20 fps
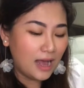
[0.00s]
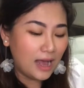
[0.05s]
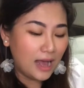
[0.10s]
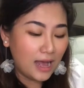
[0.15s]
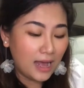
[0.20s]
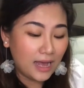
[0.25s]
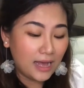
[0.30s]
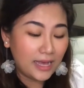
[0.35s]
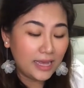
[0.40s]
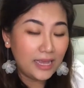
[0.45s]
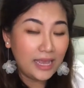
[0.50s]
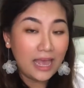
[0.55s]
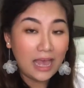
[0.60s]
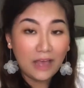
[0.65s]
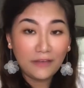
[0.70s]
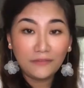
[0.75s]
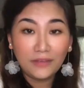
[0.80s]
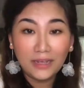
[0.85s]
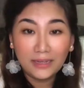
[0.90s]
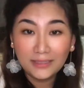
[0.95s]
I
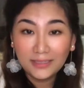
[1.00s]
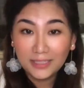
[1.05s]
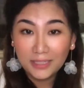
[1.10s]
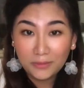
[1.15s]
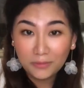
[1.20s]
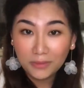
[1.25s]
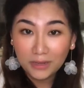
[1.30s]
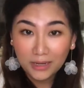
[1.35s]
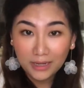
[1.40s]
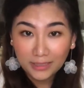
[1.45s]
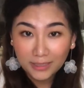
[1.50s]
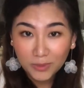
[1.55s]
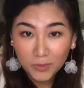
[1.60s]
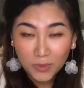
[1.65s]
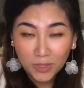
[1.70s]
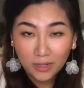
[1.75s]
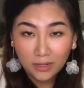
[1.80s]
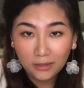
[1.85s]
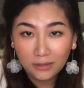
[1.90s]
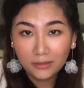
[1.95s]
have eczema as
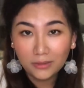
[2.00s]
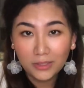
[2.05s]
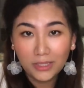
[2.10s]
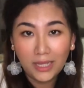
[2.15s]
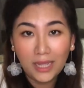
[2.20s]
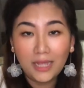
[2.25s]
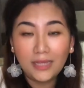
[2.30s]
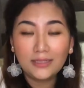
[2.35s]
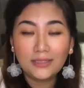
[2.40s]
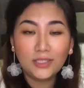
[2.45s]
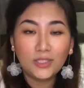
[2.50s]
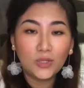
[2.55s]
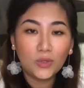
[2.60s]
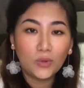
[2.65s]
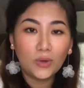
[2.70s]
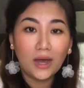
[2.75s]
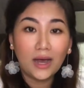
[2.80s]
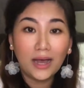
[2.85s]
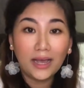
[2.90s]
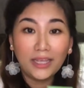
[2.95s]
well. Okay,
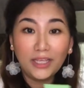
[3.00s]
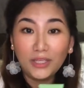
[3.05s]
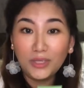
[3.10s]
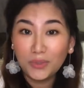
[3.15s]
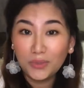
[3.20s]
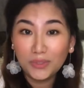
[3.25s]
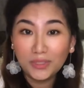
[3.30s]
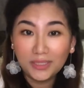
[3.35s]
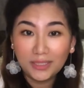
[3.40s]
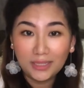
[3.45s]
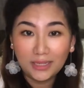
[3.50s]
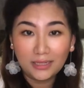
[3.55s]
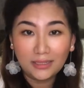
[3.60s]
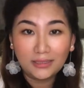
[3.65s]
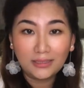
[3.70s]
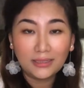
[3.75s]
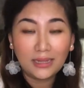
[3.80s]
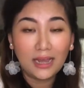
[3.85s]
so I use this.